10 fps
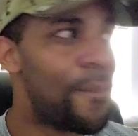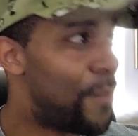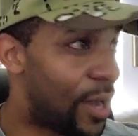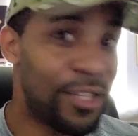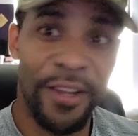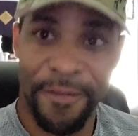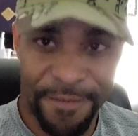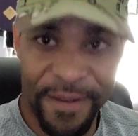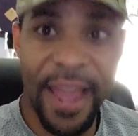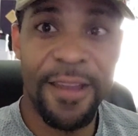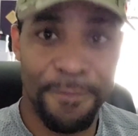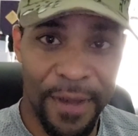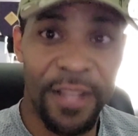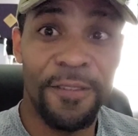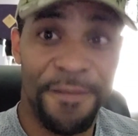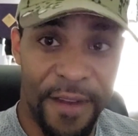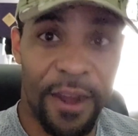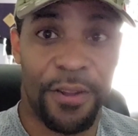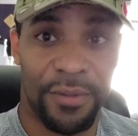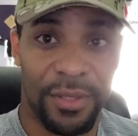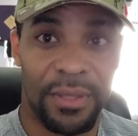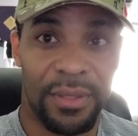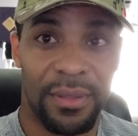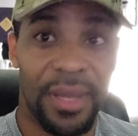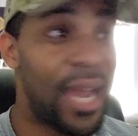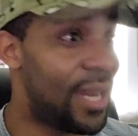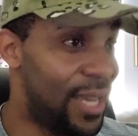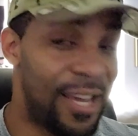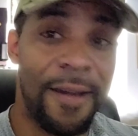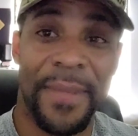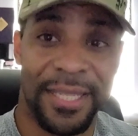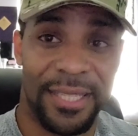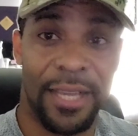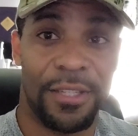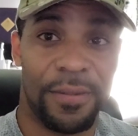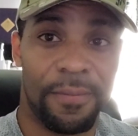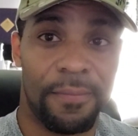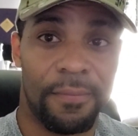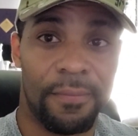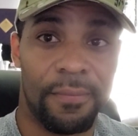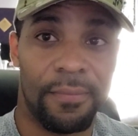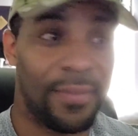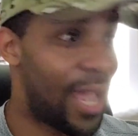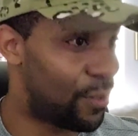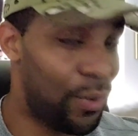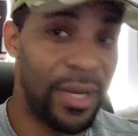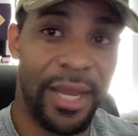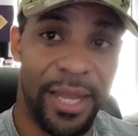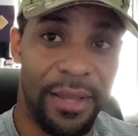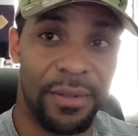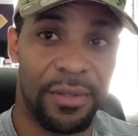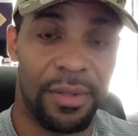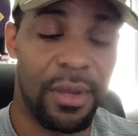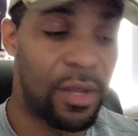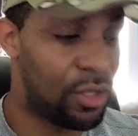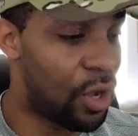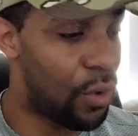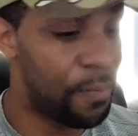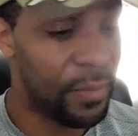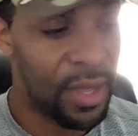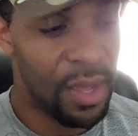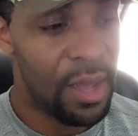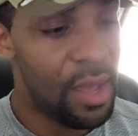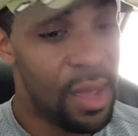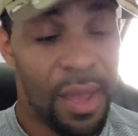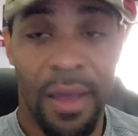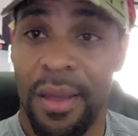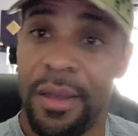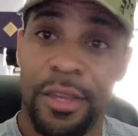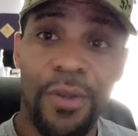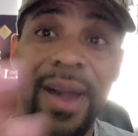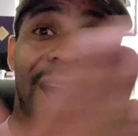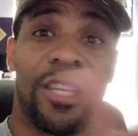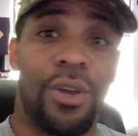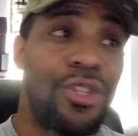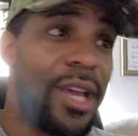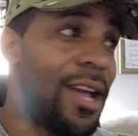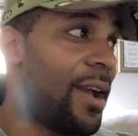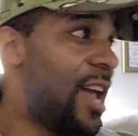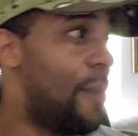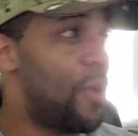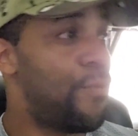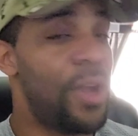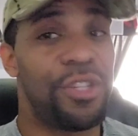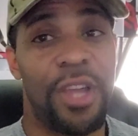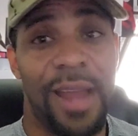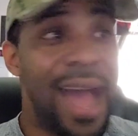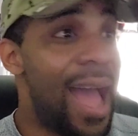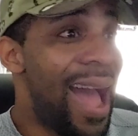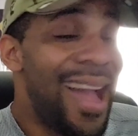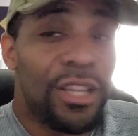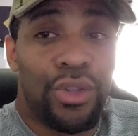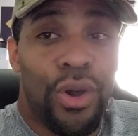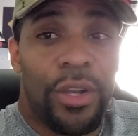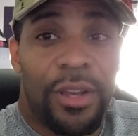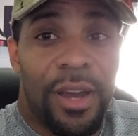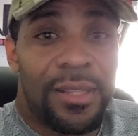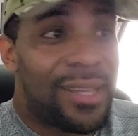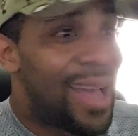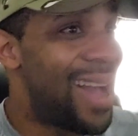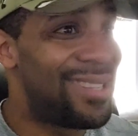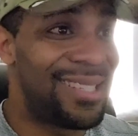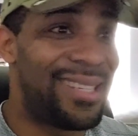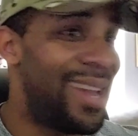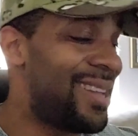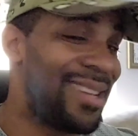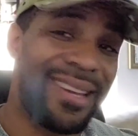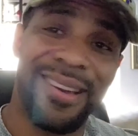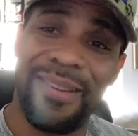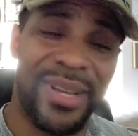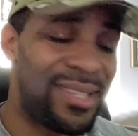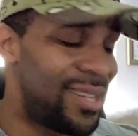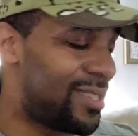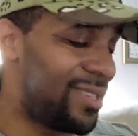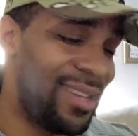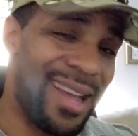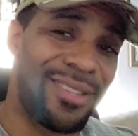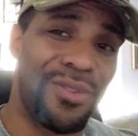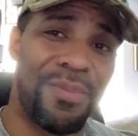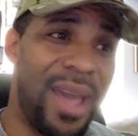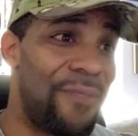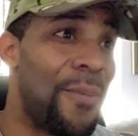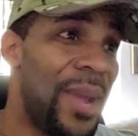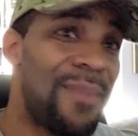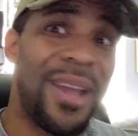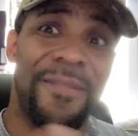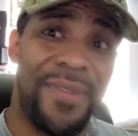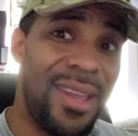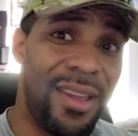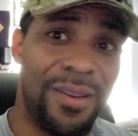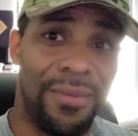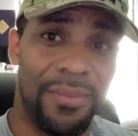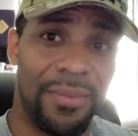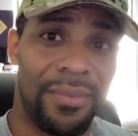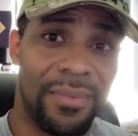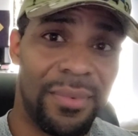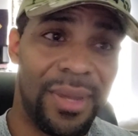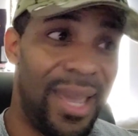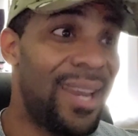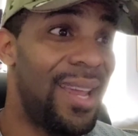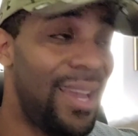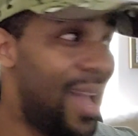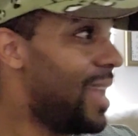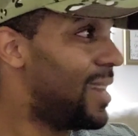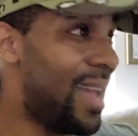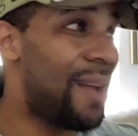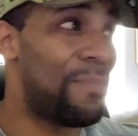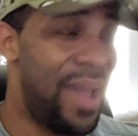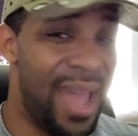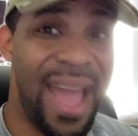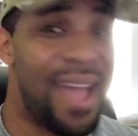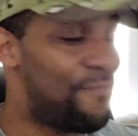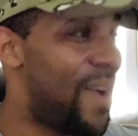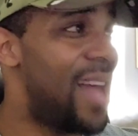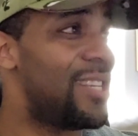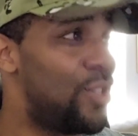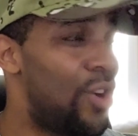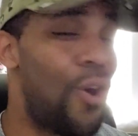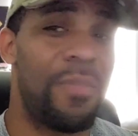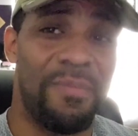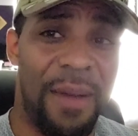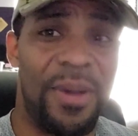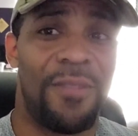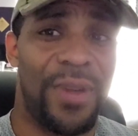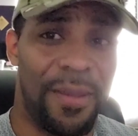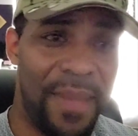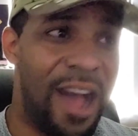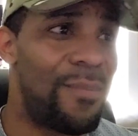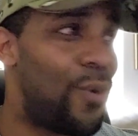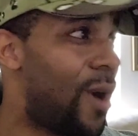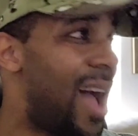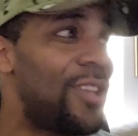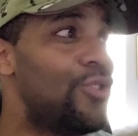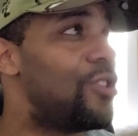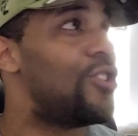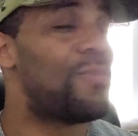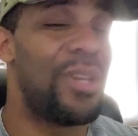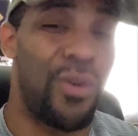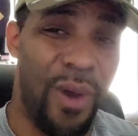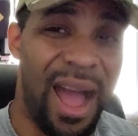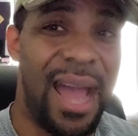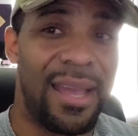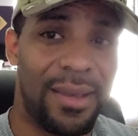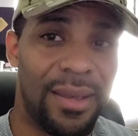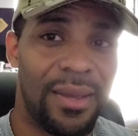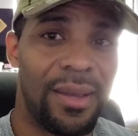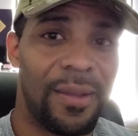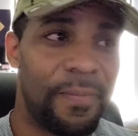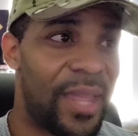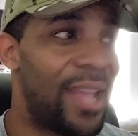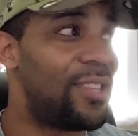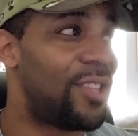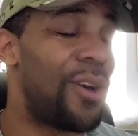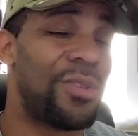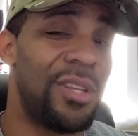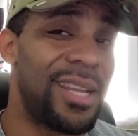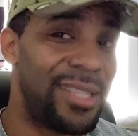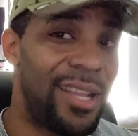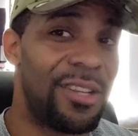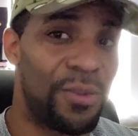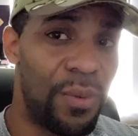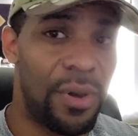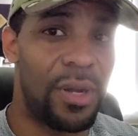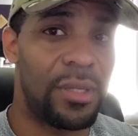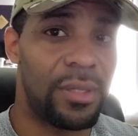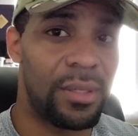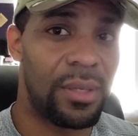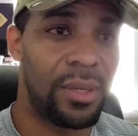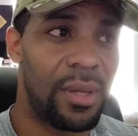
Bunch of fake motherfuckers in the comment section. That's what it is. So you guys check out Calvin Frank's channel. I, I enjoy the content. I just can't. The comment section it got too bad for me to make a video. It, it got it got bad. I finally started opening my motherfucking mouth more. I used to just be quiet and talk to the intelligent ones,